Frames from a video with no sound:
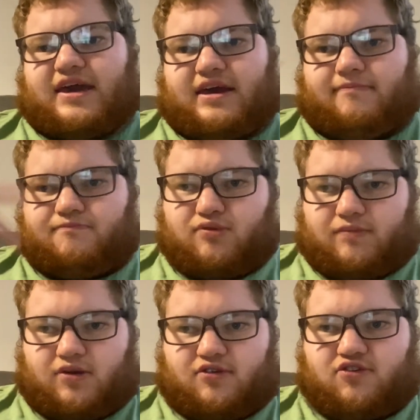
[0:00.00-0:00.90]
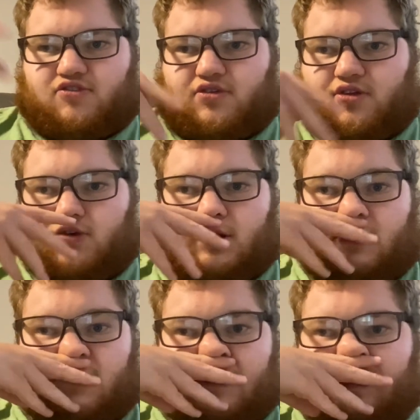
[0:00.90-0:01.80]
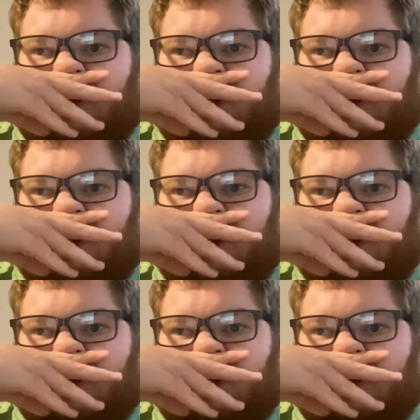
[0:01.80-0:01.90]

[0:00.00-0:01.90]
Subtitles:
and boom, it'll just show the trailer.